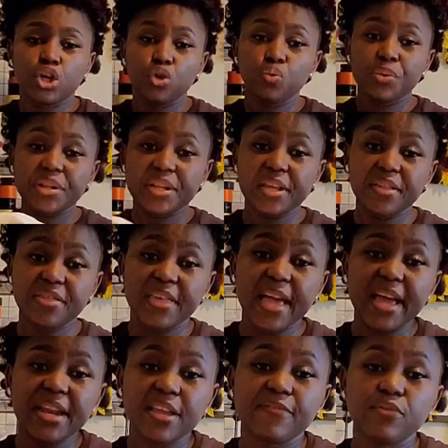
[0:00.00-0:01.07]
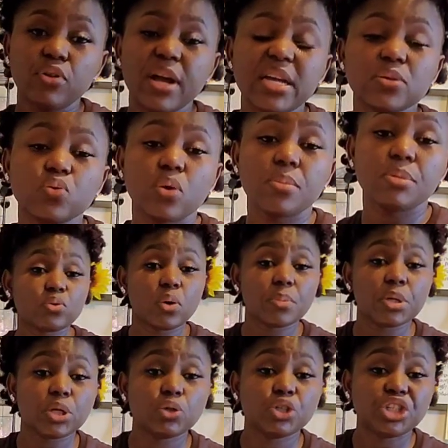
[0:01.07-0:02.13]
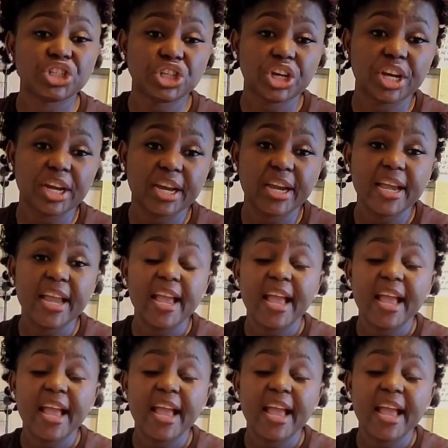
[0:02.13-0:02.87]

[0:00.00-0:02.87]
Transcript: you will need that. If you guys want me to share